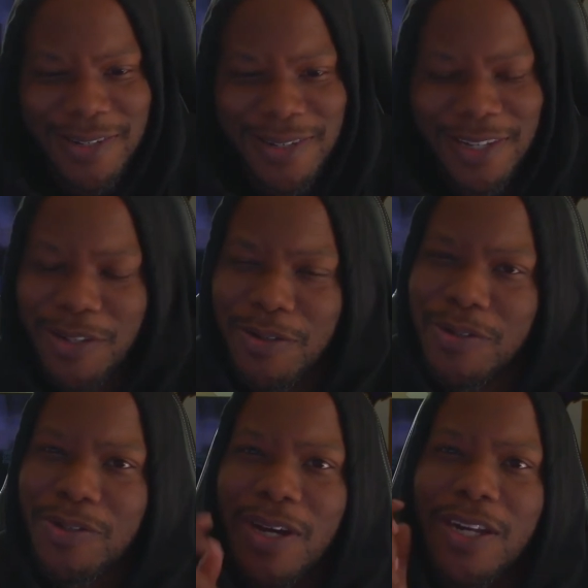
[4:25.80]
and you're
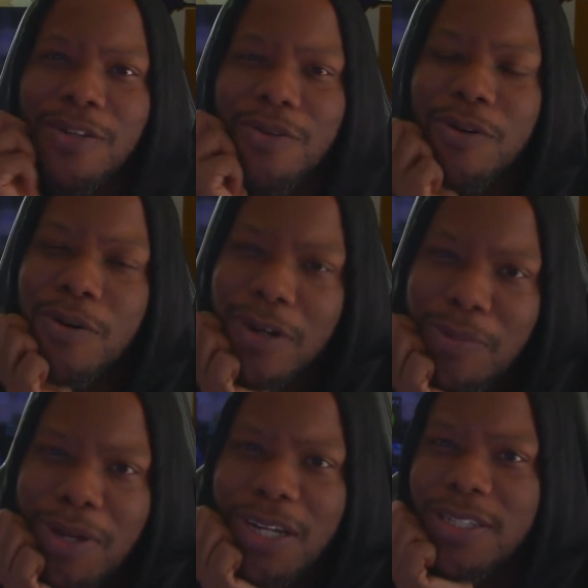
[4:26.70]
gonna try to do a
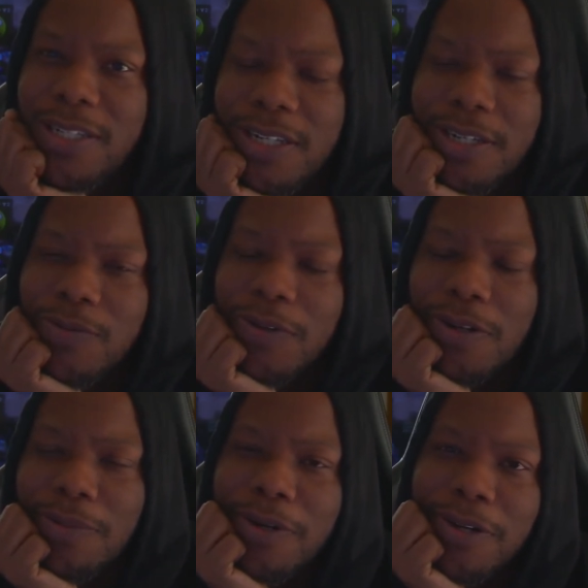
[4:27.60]
quarterback sneak
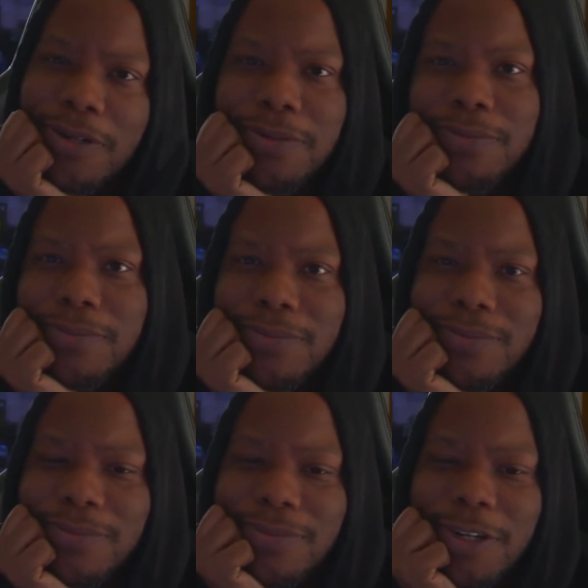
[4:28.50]
with Lamar.
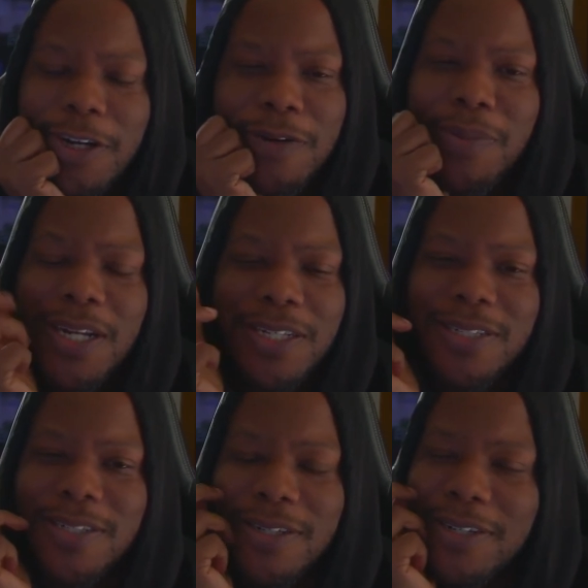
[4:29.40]

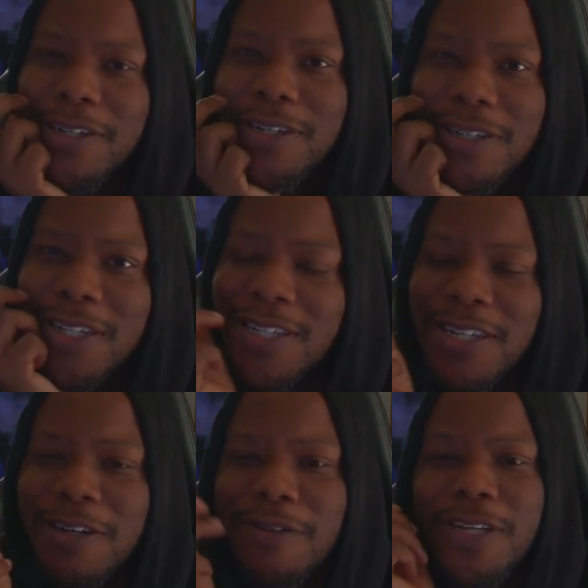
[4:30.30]
Everybody's er, er,
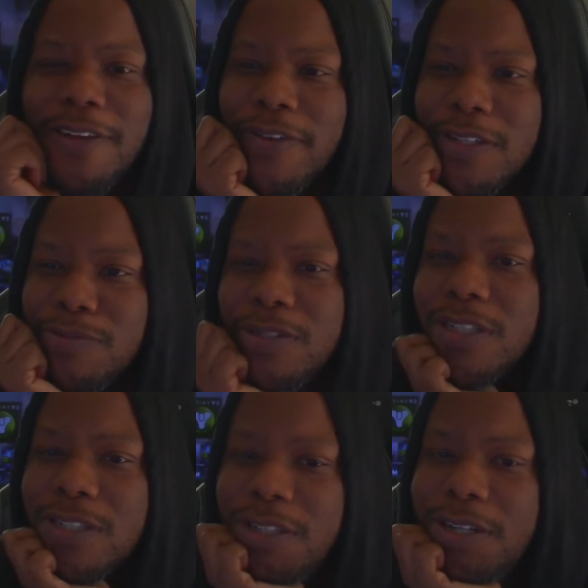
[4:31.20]
the whole defense was
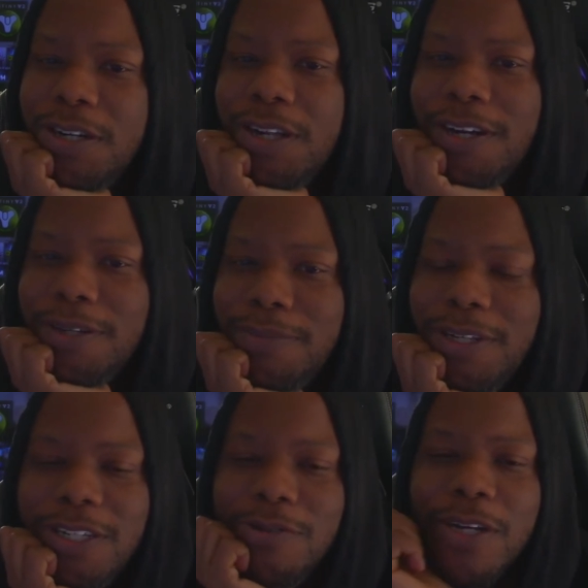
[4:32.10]
just sitting there like,
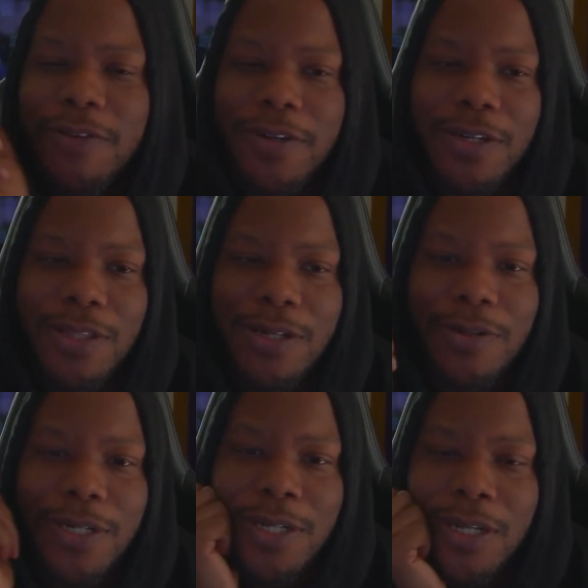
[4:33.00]
man, you ain't gonna
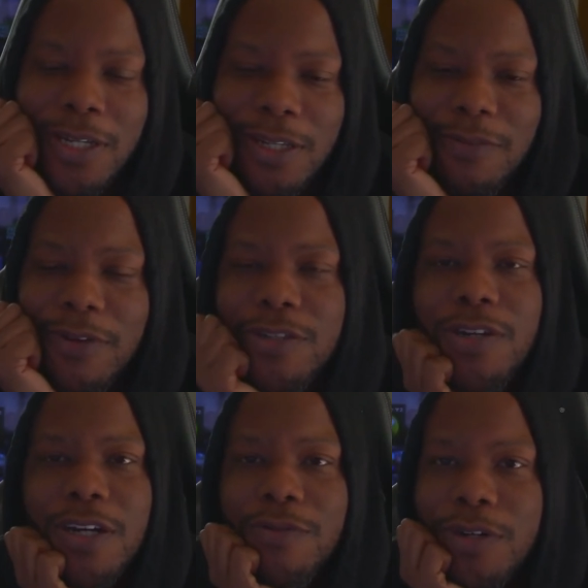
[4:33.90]
throw it. You finna
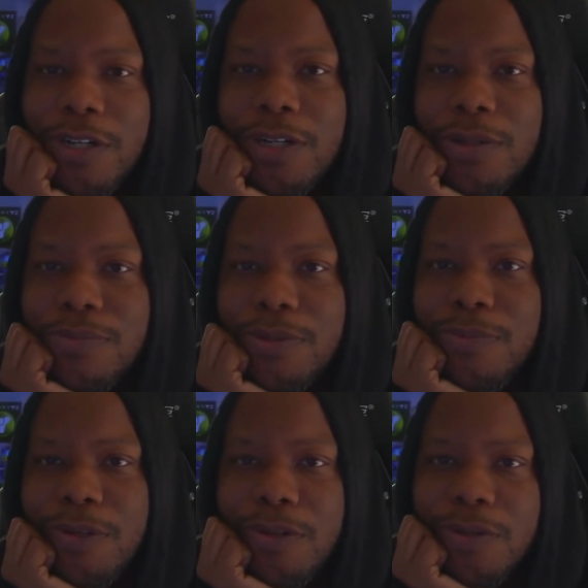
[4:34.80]
try to run up the
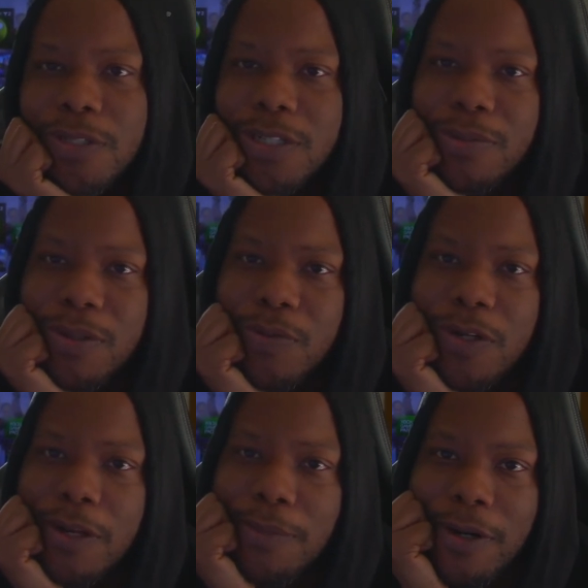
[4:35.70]
middle or something
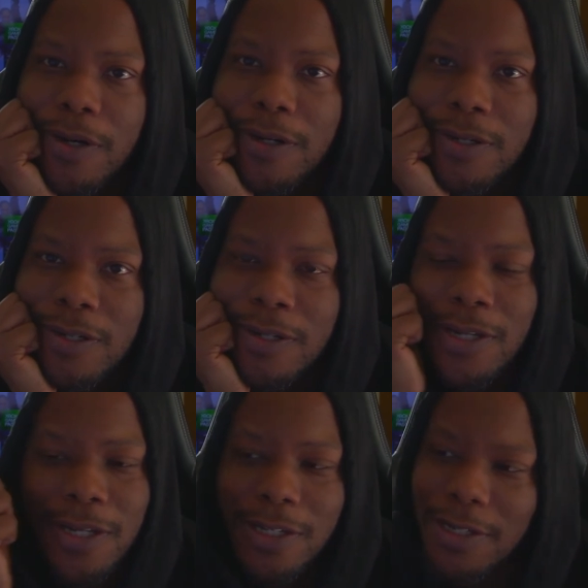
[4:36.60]
with Lamar.
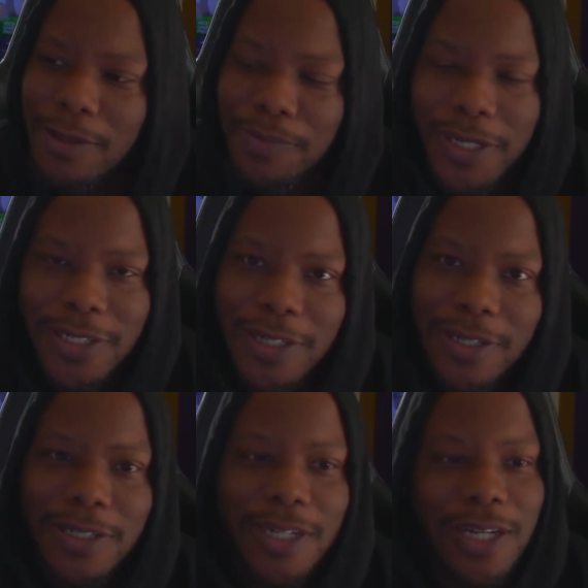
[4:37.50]
Should have pitched it
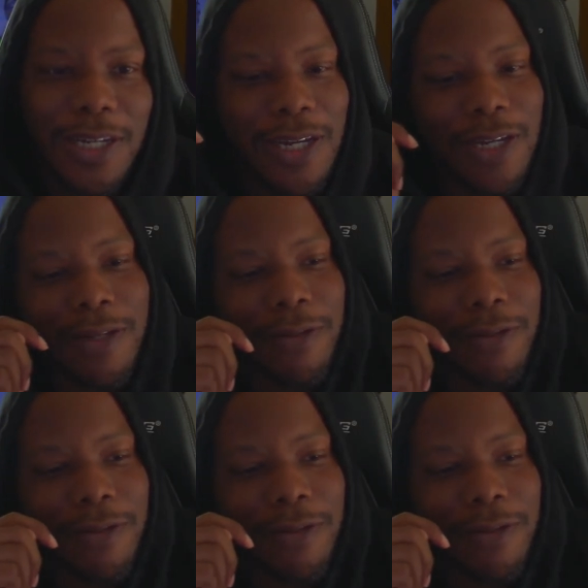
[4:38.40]
to J.K.